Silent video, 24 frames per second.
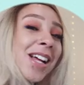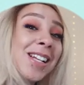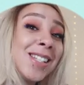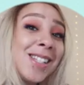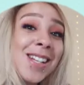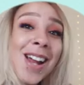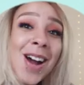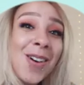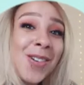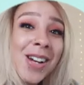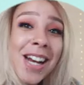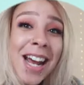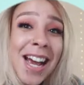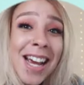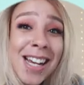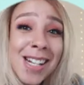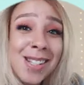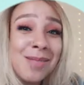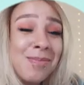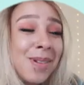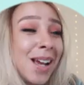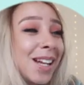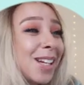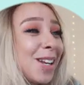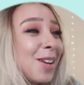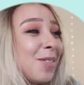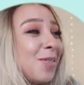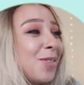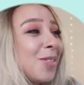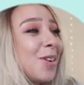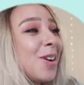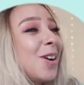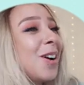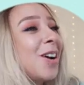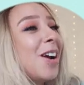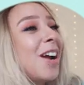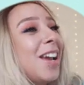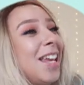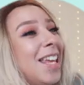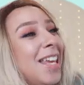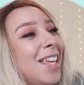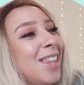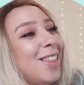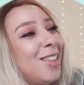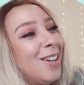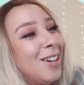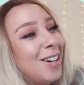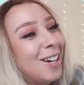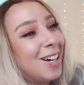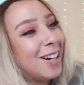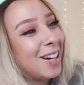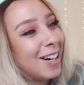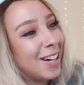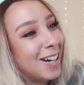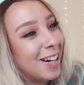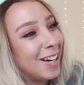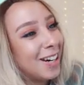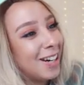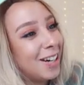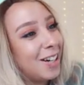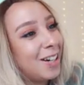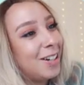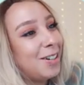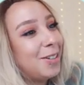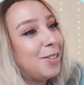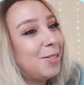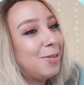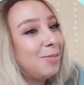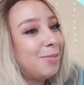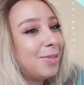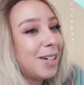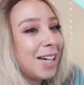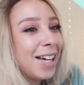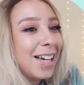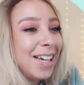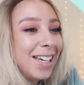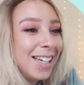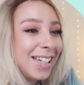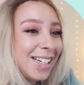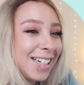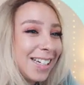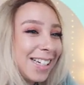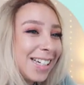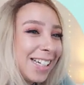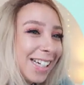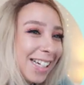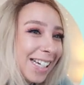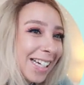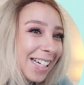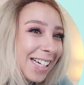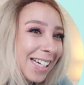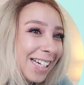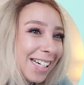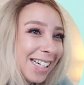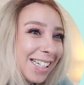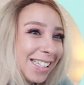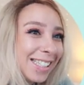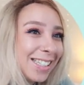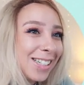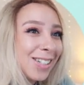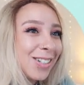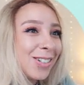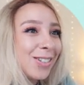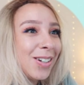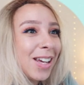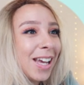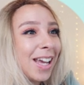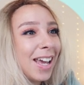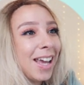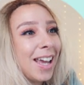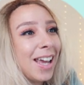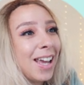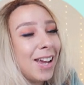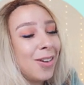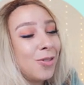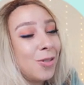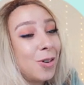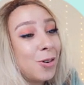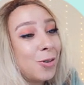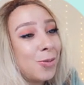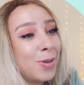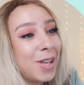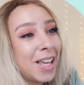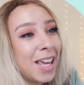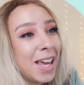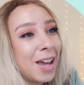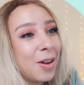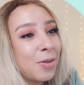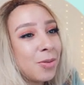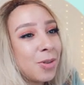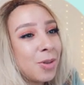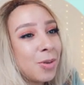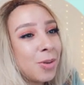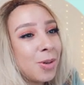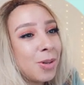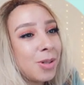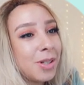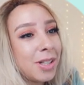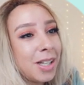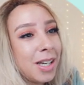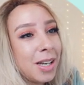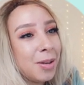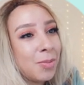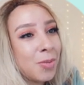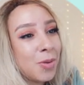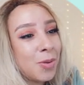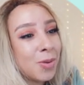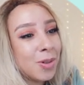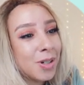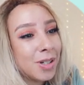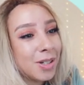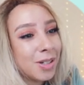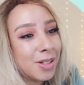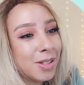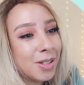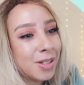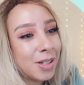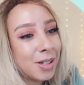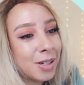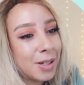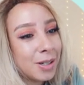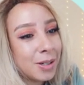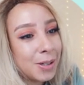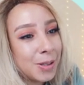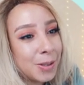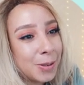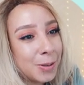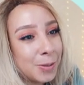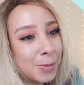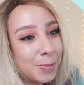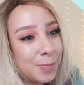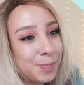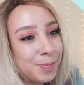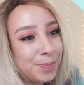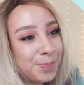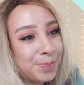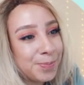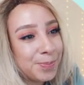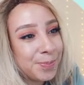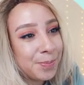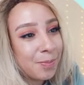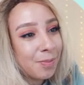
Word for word: That's not what I expected for her either. Oh my god. Okay, well, we can't re-roll anymore, so